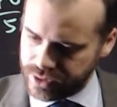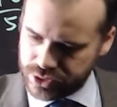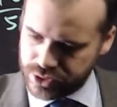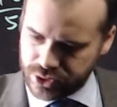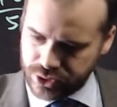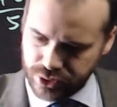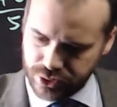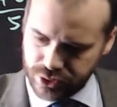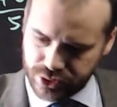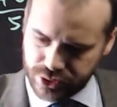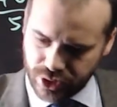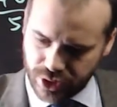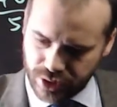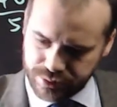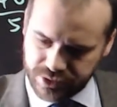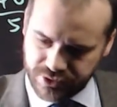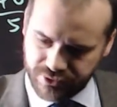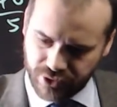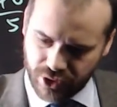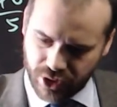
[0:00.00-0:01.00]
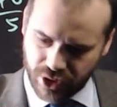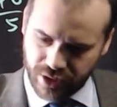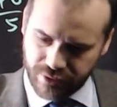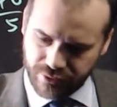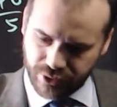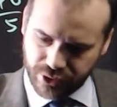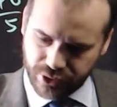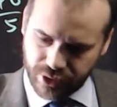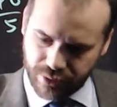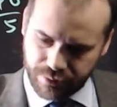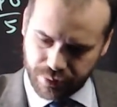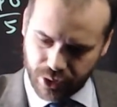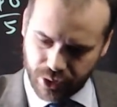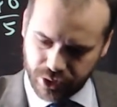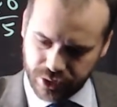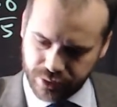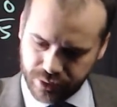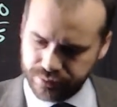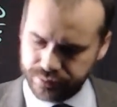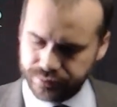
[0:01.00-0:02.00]
2 times 5 on the
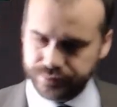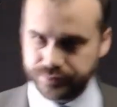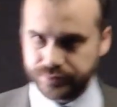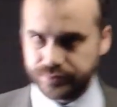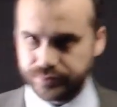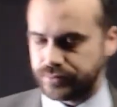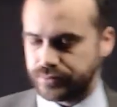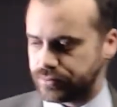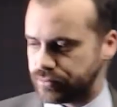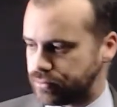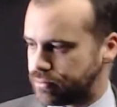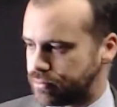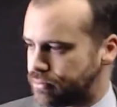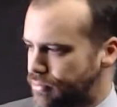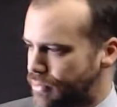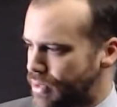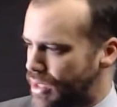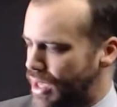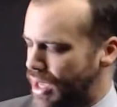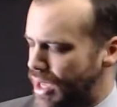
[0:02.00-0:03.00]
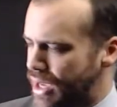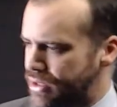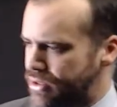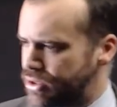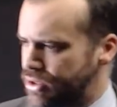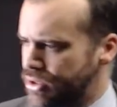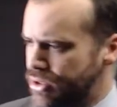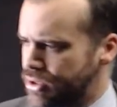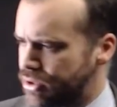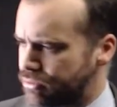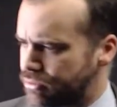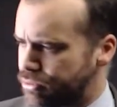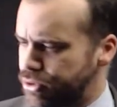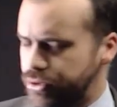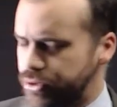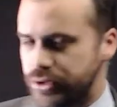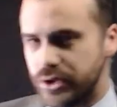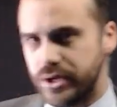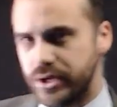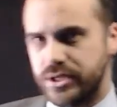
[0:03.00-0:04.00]
bottom. And
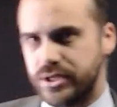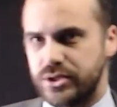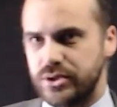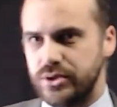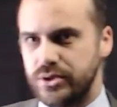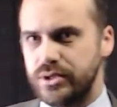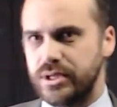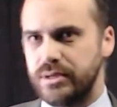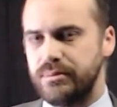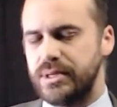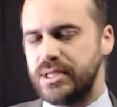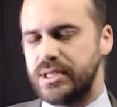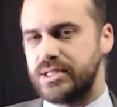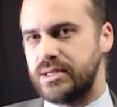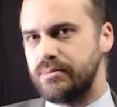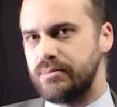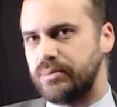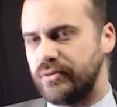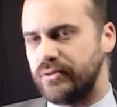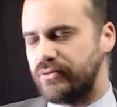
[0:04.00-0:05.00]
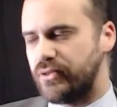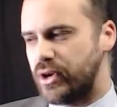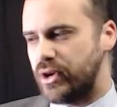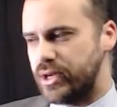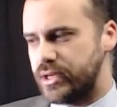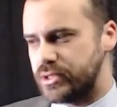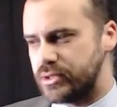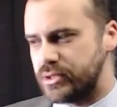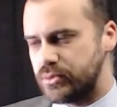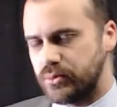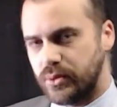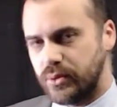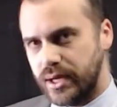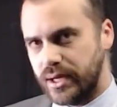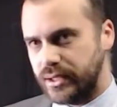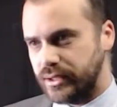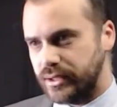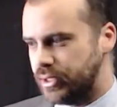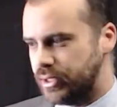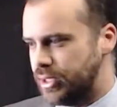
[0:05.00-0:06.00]
root 32 can be simplified as
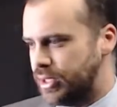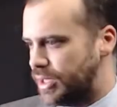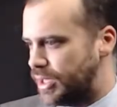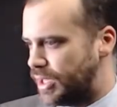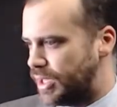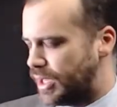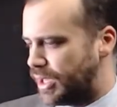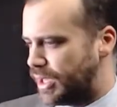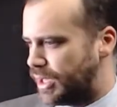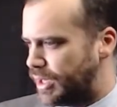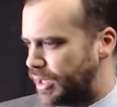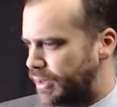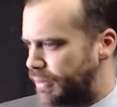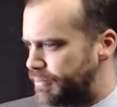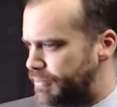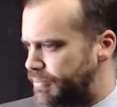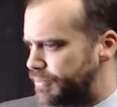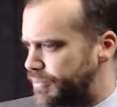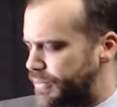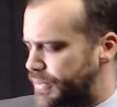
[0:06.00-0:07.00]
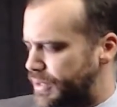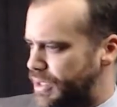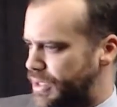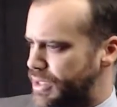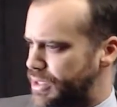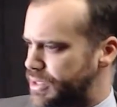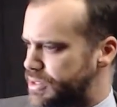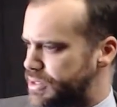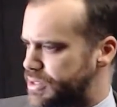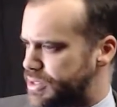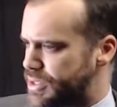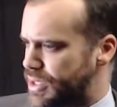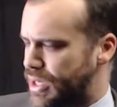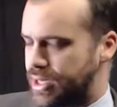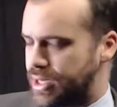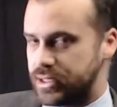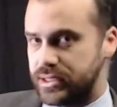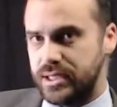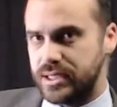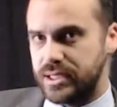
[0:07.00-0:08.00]
well. Um, it's uh,
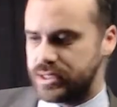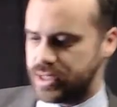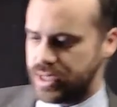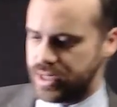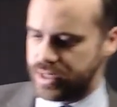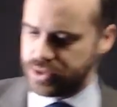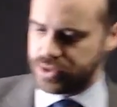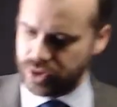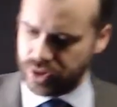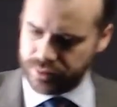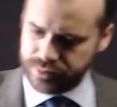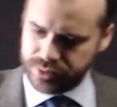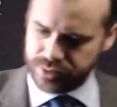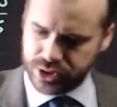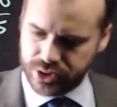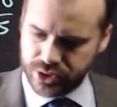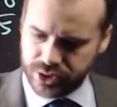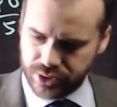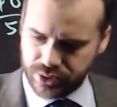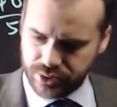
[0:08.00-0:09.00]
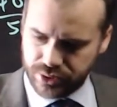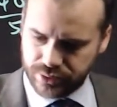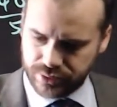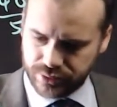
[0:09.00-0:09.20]
16 times 2.